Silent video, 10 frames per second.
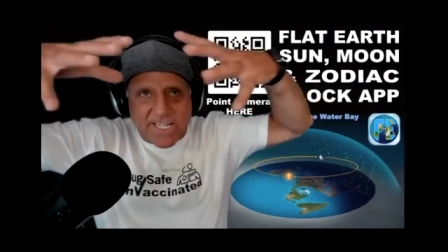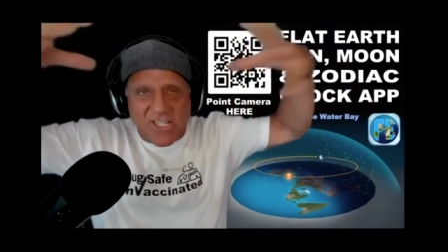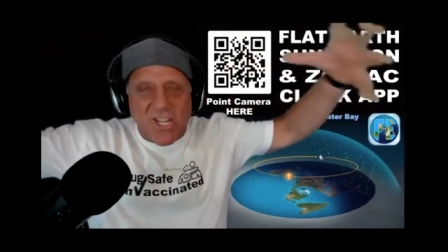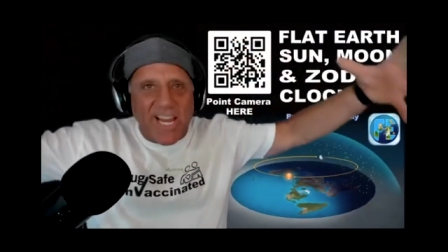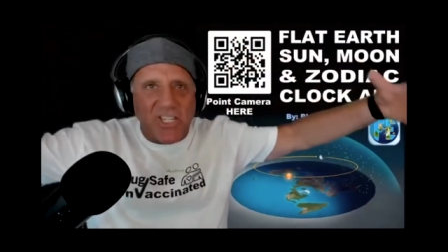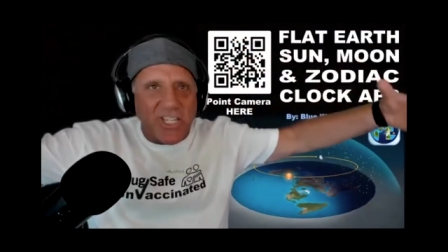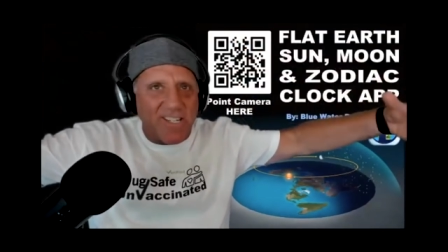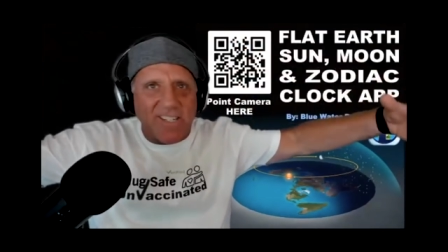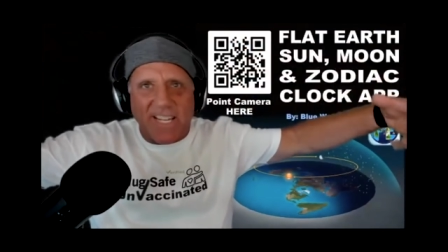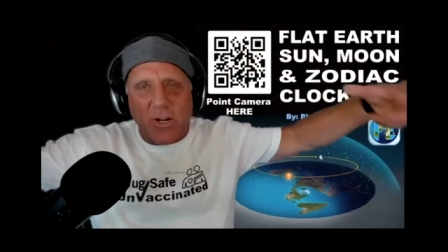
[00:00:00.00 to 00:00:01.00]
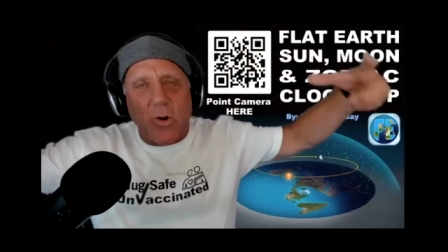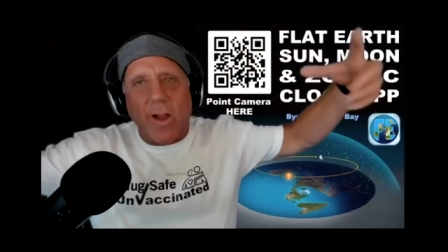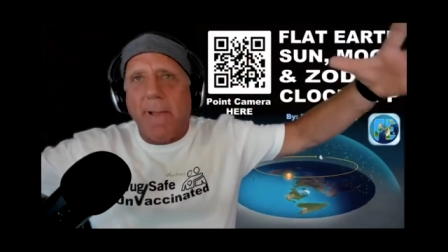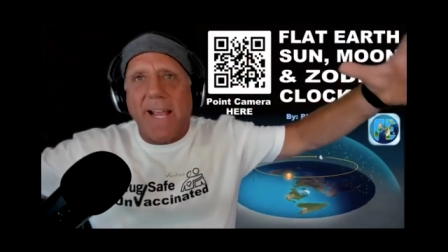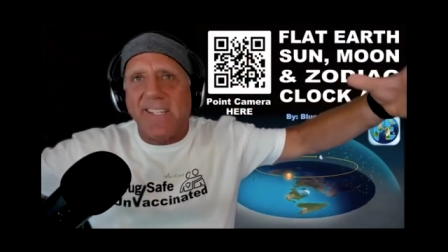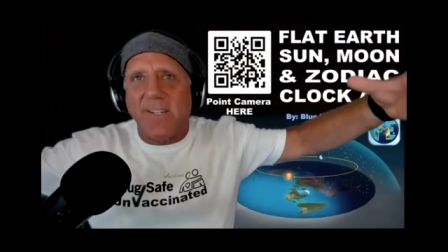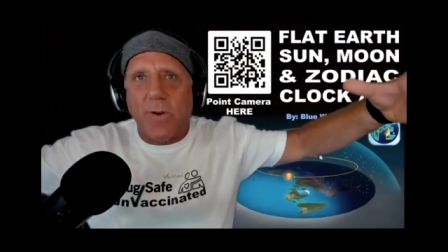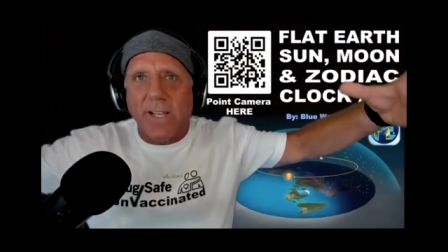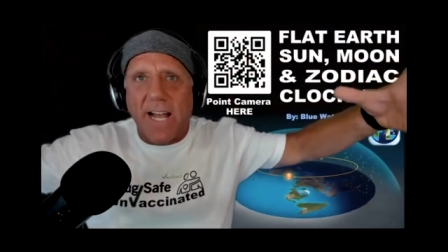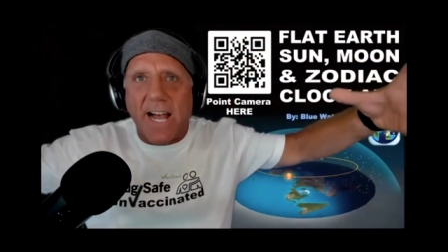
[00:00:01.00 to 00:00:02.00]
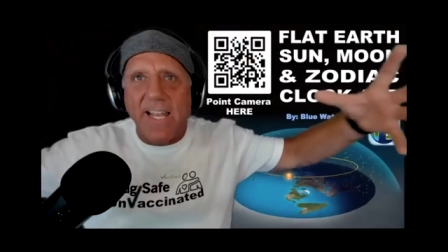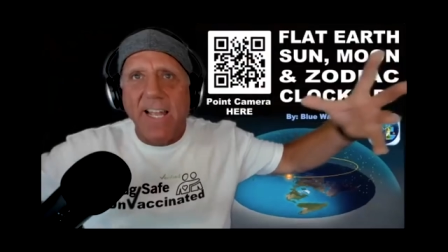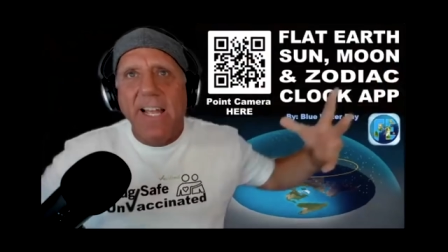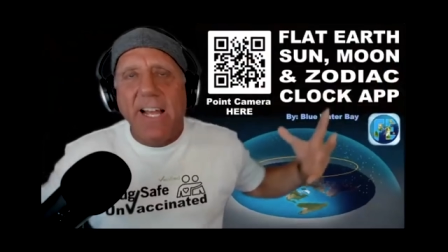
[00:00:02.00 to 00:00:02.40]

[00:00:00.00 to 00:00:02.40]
exchanges like Coinbase and whatnot.